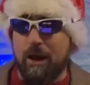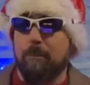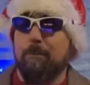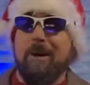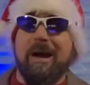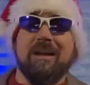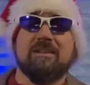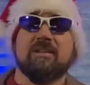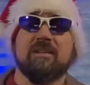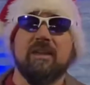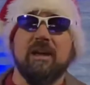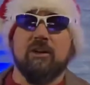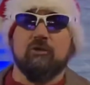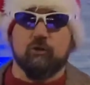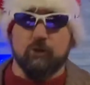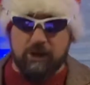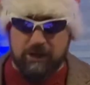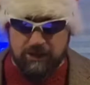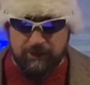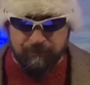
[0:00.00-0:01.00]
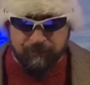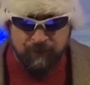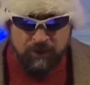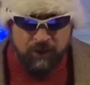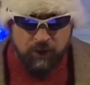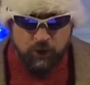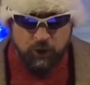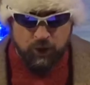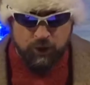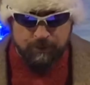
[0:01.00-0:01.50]
back to that trade.
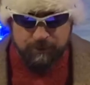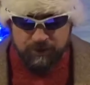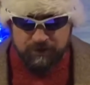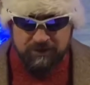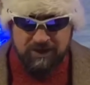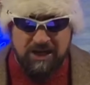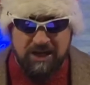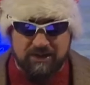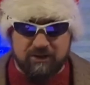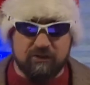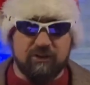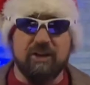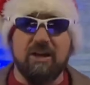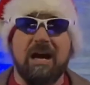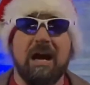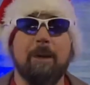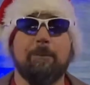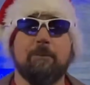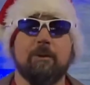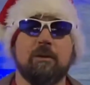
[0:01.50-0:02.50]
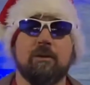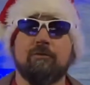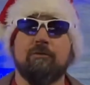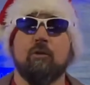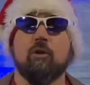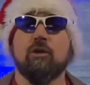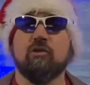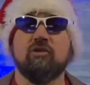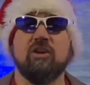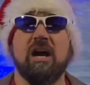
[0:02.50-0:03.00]
Herbert, Connors, and Hopkins
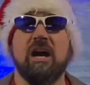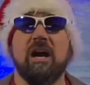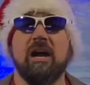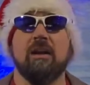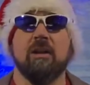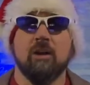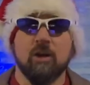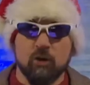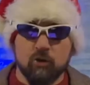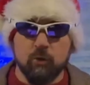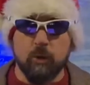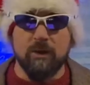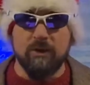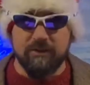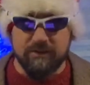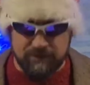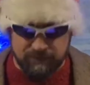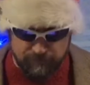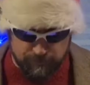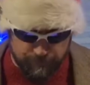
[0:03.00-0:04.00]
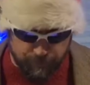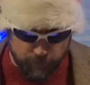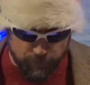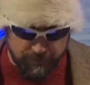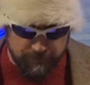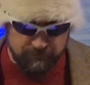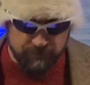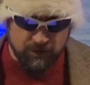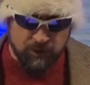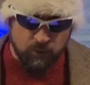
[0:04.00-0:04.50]
for John, 27
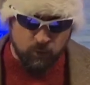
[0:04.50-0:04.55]
points.